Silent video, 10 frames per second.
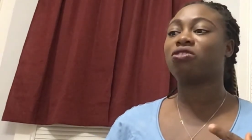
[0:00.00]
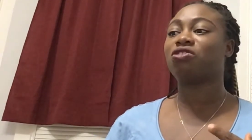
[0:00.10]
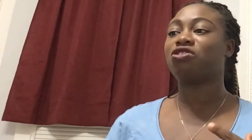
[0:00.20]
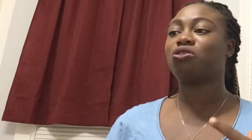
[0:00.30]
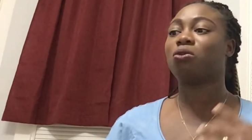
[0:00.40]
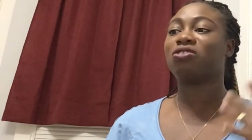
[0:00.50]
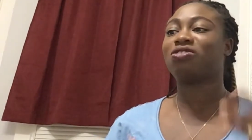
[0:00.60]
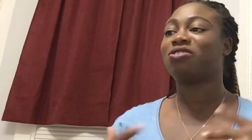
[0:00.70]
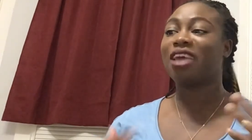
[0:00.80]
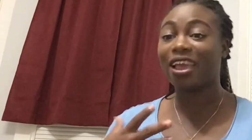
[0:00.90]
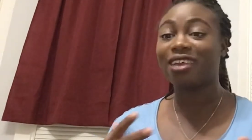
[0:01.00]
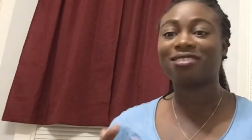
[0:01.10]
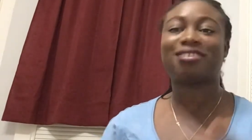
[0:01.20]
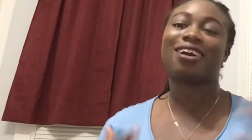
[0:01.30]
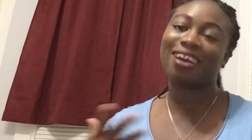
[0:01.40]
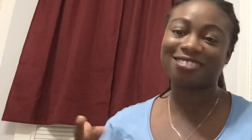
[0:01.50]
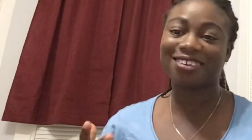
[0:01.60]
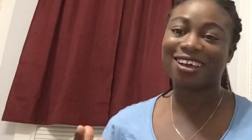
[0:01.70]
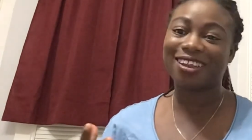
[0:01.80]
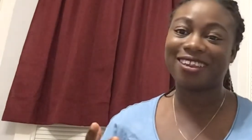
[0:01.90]
saying
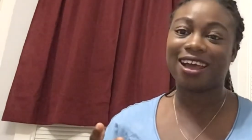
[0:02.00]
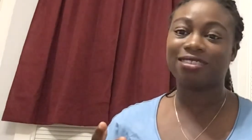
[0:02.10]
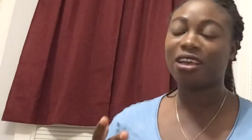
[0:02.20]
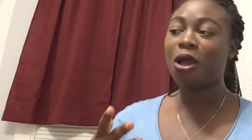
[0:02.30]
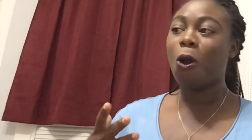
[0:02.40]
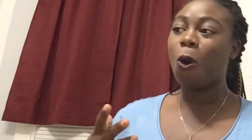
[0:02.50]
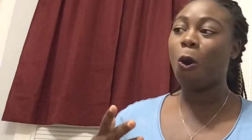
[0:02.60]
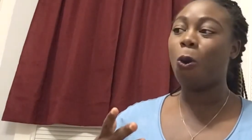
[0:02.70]
sarcastically that, oh,